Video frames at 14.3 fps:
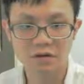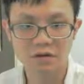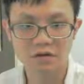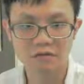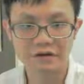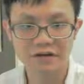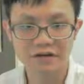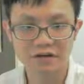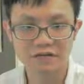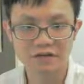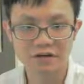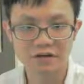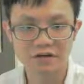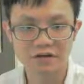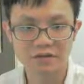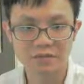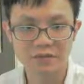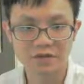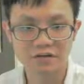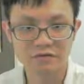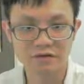very difficult for
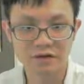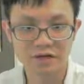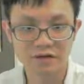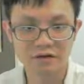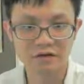me to write.